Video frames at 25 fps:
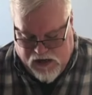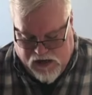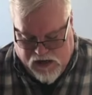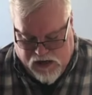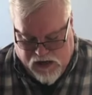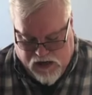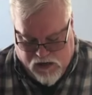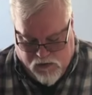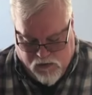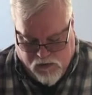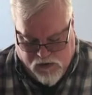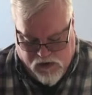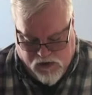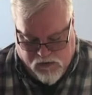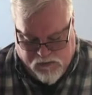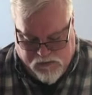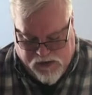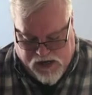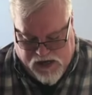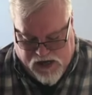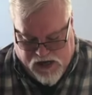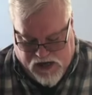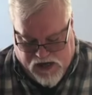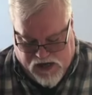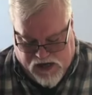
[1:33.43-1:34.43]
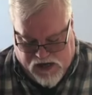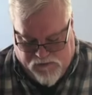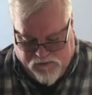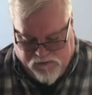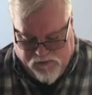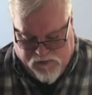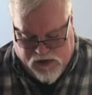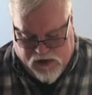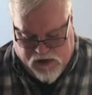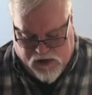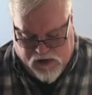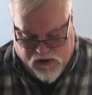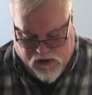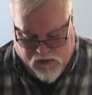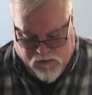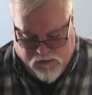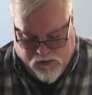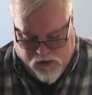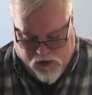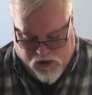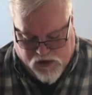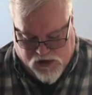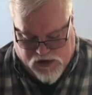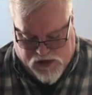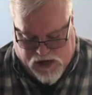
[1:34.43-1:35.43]
and then when you peel it, you
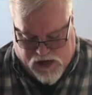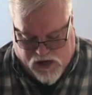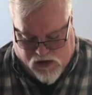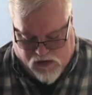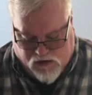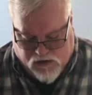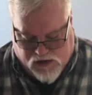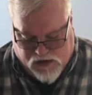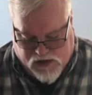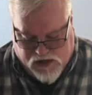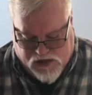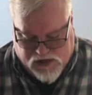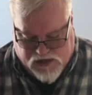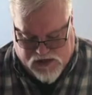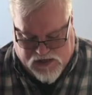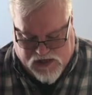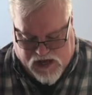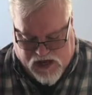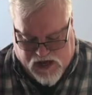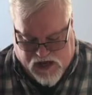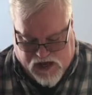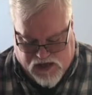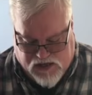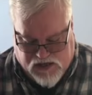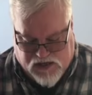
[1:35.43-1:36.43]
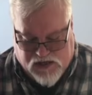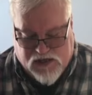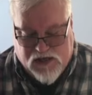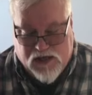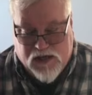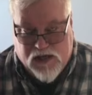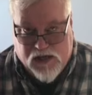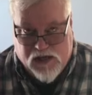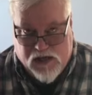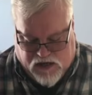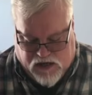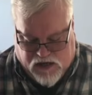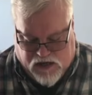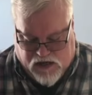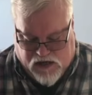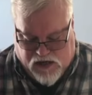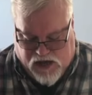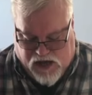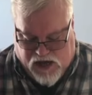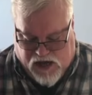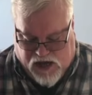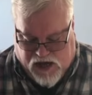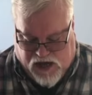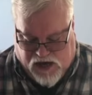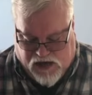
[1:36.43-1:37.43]
push out to the sides, and
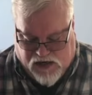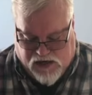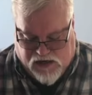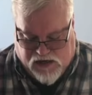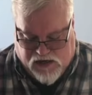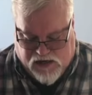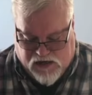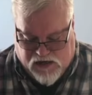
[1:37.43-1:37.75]
that